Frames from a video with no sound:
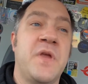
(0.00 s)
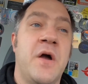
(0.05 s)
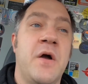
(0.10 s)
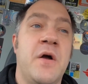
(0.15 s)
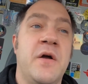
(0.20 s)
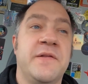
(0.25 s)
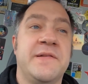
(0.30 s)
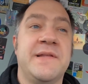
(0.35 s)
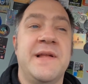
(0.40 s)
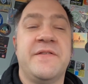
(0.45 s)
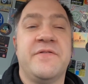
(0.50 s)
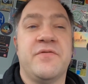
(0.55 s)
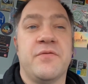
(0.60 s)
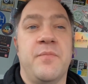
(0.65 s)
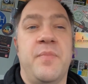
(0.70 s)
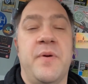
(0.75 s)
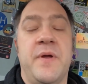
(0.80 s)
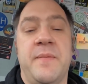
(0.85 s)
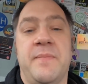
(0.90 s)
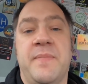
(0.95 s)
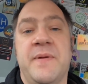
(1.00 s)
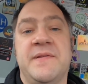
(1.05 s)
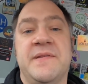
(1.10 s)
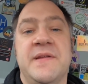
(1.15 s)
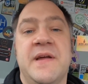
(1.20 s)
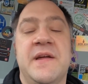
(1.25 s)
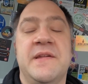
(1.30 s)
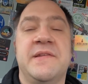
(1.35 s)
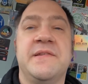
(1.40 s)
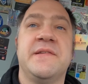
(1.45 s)
It's led to repeat
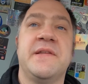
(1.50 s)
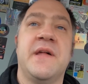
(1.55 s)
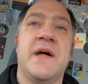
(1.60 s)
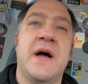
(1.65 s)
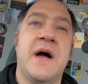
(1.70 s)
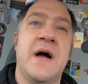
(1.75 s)
business,